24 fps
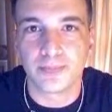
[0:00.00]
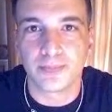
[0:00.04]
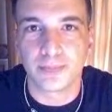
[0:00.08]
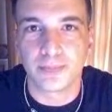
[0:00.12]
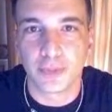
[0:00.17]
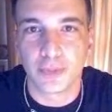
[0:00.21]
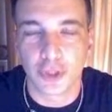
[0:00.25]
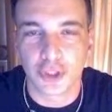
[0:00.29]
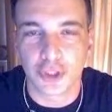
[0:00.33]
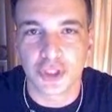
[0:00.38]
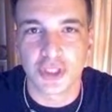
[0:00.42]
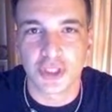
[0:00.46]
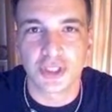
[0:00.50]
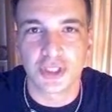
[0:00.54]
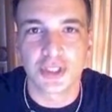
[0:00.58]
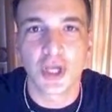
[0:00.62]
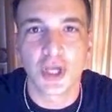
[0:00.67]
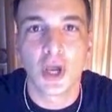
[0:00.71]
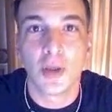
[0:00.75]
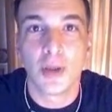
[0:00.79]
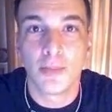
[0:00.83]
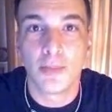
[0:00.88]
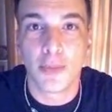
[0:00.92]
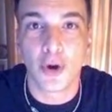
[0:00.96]
pushes
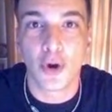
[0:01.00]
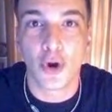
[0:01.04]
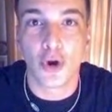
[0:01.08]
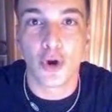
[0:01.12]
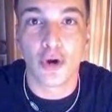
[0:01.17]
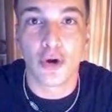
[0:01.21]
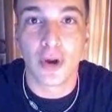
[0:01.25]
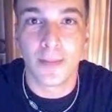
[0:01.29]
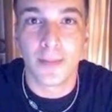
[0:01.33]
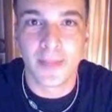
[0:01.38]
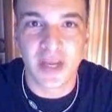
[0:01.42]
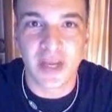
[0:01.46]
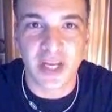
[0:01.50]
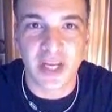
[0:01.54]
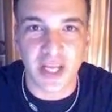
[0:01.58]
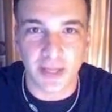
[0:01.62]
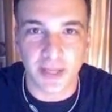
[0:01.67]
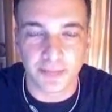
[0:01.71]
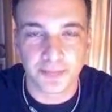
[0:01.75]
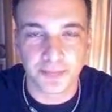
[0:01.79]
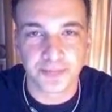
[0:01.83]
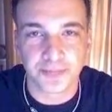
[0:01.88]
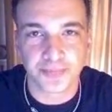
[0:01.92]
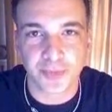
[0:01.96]
per
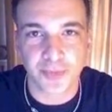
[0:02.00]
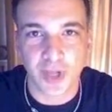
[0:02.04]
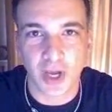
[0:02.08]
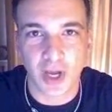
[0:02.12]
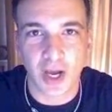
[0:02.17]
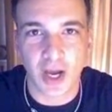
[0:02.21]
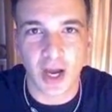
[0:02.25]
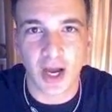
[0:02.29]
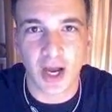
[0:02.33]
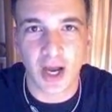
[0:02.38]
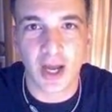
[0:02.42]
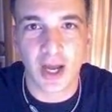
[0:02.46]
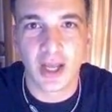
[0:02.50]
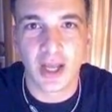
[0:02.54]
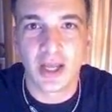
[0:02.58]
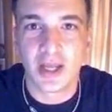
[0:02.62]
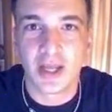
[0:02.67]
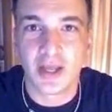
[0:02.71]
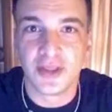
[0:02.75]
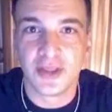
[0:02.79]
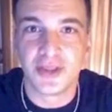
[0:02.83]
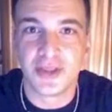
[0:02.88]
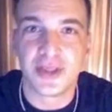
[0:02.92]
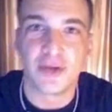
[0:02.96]
minute.
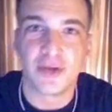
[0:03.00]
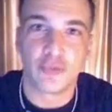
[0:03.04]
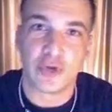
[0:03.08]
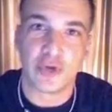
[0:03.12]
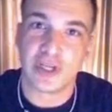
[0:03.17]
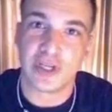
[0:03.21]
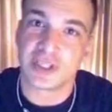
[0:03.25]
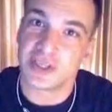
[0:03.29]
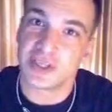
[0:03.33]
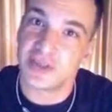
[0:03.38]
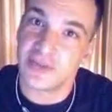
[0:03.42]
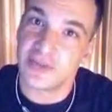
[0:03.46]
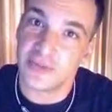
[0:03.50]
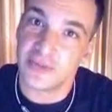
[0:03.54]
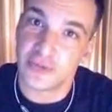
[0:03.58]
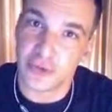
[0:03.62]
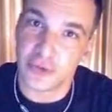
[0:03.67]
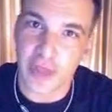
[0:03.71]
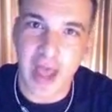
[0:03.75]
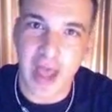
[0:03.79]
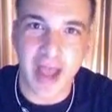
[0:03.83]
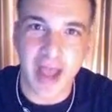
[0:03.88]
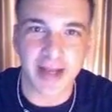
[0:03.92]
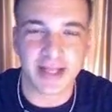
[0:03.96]
The reason for
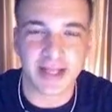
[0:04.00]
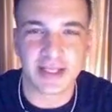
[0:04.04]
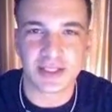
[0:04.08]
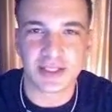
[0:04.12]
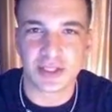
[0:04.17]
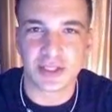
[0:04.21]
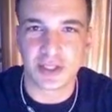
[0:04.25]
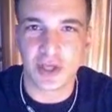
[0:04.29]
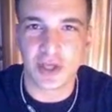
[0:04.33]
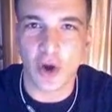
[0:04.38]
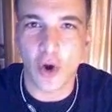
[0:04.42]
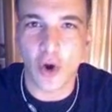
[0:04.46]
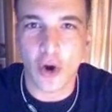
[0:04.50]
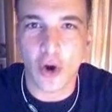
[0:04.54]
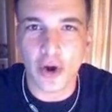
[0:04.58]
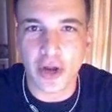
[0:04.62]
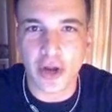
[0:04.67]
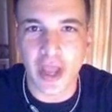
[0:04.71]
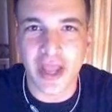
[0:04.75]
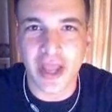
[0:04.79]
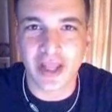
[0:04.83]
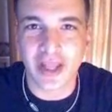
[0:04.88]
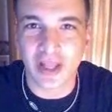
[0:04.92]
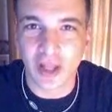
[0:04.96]
that is the heart
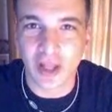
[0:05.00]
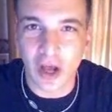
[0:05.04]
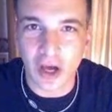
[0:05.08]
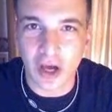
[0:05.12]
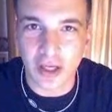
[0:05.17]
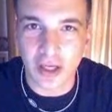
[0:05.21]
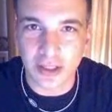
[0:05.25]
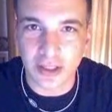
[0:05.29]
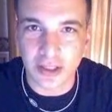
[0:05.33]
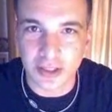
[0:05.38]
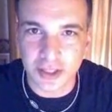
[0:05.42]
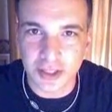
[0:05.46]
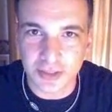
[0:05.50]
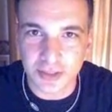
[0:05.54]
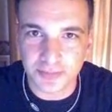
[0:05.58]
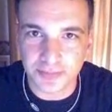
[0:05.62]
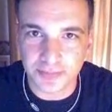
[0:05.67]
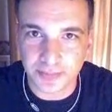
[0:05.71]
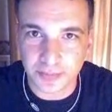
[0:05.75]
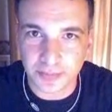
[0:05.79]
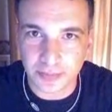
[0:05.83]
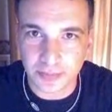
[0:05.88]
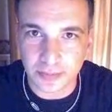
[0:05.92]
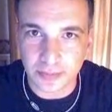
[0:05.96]
and lungs
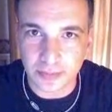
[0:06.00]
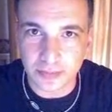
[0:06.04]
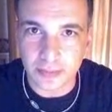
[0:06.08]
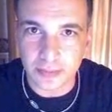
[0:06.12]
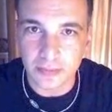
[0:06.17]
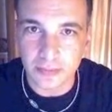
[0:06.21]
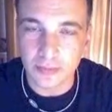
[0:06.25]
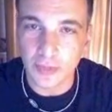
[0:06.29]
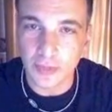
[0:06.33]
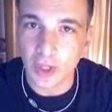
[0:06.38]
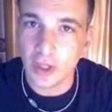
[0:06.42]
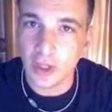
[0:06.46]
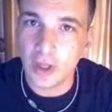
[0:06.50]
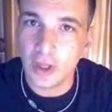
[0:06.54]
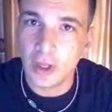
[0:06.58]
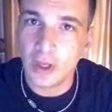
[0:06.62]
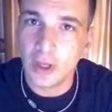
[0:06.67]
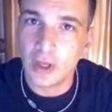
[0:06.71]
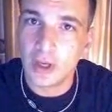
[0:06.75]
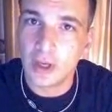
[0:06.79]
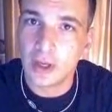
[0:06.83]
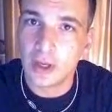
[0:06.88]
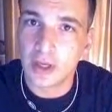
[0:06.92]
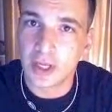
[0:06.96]

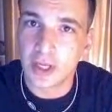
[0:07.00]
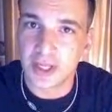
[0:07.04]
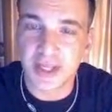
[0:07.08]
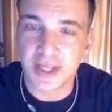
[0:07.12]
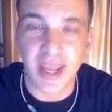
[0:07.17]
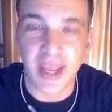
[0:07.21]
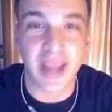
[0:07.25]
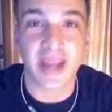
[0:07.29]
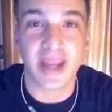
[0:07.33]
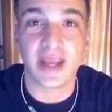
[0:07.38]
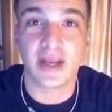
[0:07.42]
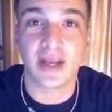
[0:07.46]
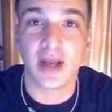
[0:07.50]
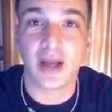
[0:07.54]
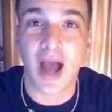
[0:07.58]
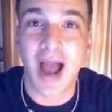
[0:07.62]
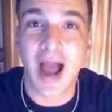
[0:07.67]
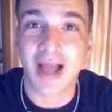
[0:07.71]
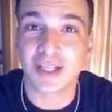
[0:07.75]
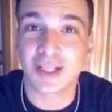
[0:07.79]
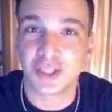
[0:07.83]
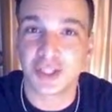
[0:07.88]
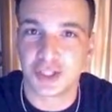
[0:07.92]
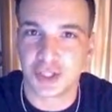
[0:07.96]
contain
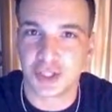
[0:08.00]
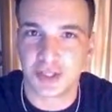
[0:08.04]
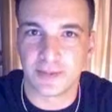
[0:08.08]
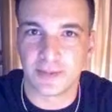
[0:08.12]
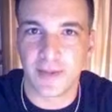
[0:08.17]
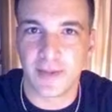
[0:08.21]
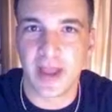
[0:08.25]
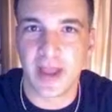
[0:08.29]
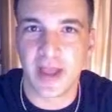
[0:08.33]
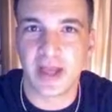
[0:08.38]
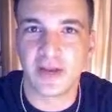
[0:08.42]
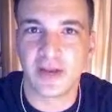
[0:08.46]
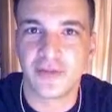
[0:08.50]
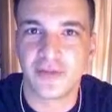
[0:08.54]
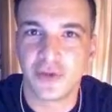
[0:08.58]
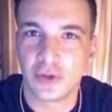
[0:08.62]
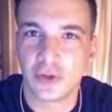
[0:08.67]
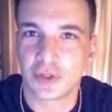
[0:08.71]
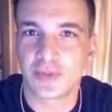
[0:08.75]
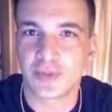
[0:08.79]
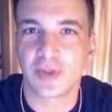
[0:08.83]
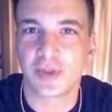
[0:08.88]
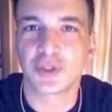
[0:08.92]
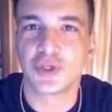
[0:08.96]
oxygen, and
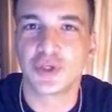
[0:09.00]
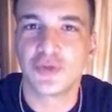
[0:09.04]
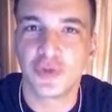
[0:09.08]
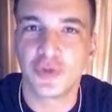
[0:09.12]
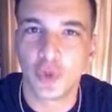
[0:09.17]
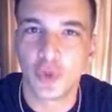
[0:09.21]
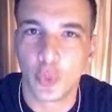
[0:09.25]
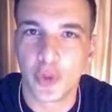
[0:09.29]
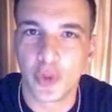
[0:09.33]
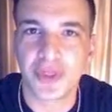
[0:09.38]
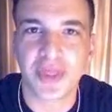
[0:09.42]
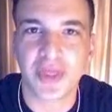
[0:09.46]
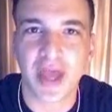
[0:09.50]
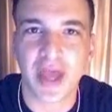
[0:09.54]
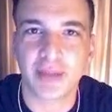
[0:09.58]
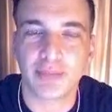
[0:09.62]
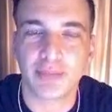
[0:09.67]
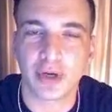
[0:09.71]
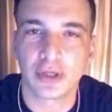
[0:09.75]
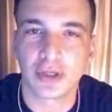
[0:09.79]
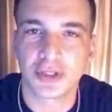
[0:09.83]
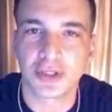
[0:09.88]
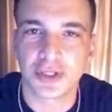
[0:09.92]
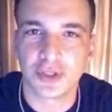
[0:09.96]
especially if you're with that
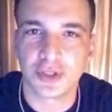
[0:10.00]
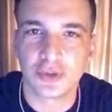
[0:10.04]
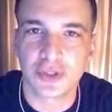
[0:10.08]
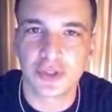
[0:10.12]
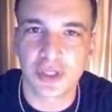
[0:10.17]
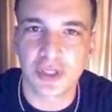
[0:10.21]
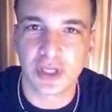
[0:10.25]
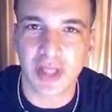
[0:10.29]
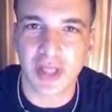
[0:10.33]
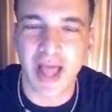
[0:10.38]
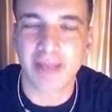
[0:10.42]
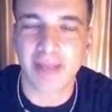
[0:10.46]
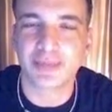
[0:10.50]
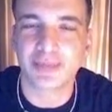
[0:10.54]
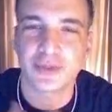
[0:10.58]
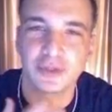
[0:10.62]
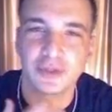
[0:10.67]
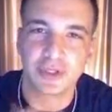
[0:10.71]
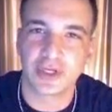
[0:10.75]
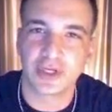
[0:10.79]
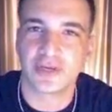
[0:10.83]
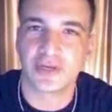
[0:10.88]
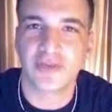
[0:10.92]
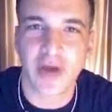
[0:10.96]
person who's collapsed,
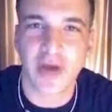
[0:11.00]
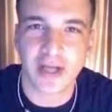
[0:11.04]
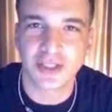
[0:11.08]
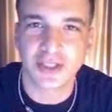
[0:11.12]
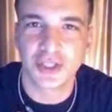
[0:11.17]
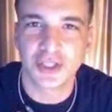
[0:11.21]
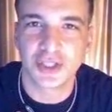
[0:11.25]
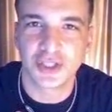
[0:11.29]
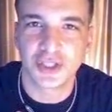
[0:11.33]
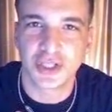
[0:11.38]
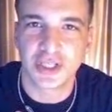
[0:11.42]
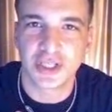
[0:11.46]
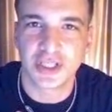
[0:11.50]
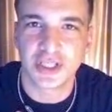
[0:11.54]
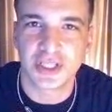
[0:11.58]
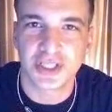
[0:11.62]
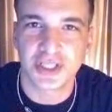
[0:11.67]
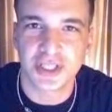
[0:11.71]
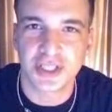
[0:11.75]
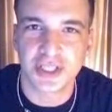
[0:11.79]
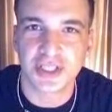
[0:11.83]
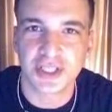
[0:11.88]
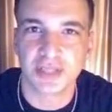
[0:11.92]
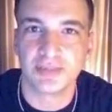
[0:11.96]
there's enough oxygen in the
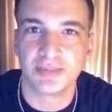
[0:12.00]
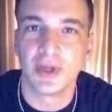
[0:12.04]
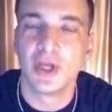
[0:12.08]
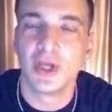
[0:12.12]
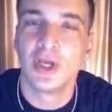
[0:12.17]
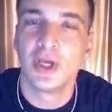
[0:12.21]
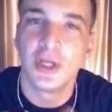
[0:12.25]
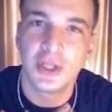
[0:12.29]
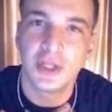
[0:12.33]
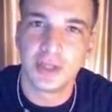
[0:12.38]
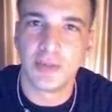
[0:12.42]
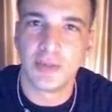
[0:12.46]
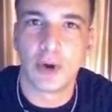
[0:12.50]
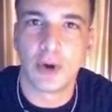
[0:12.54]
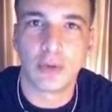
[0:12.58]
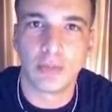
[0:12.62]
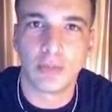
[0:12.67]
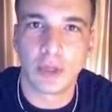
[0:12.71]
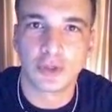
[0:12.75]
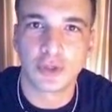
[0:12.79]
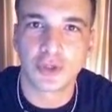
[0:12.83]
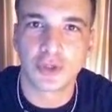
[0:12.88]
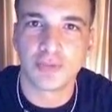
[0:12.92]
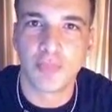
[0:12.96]
system. The
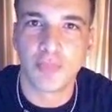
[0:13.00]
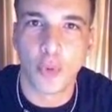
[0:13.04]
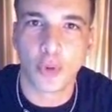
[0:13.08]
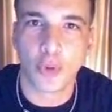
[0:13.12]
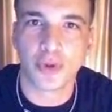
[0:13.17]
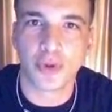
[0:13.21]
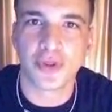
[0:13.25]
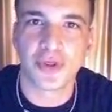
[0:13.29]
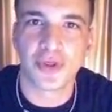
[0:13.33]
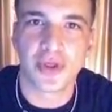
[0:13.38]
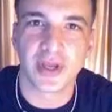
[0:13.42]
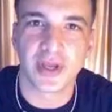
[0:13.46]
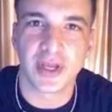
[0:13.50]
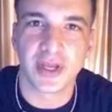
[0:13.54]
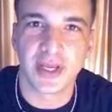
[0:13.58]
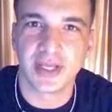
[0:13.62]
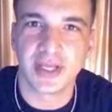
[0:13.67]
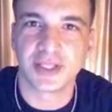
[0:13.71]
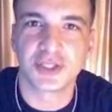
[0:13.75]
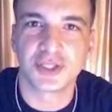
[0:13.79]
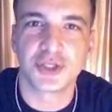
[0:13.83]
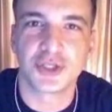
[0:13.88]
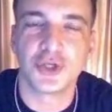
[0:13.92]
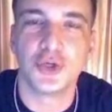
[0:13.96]
most important thing
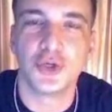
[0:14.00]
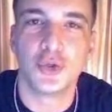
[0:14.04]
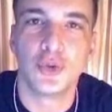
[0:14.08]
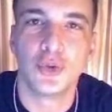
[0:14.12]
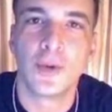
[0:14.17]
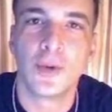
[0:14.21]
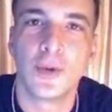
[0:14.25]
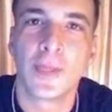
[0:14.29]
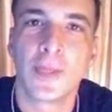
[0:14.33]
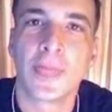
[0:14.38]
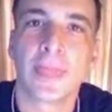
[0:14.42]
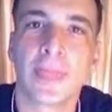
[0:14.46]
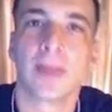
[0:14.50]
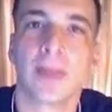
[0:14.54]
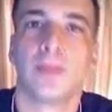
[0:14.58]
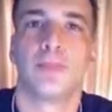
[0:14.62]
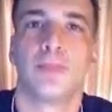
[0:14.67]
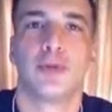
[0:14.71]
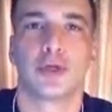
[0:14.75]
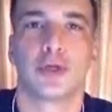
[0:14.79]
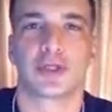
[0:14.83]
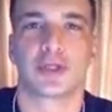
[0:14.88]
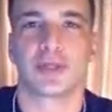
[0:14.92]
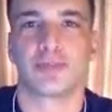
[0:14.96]
is to
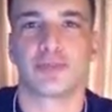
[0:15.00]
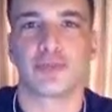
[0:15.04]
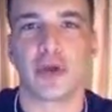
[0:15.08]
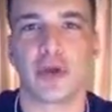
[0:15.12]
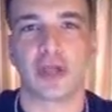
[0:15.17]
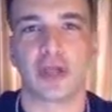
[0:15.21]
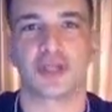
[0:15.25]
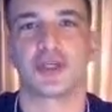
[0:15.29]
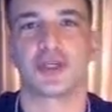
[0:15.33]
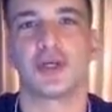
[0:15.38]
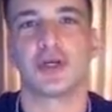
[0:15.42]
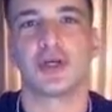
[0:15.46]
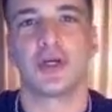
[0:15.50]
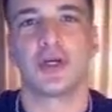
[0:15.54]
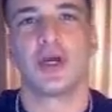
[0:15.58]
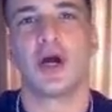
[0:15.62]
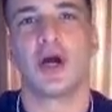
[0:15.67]
put the pressure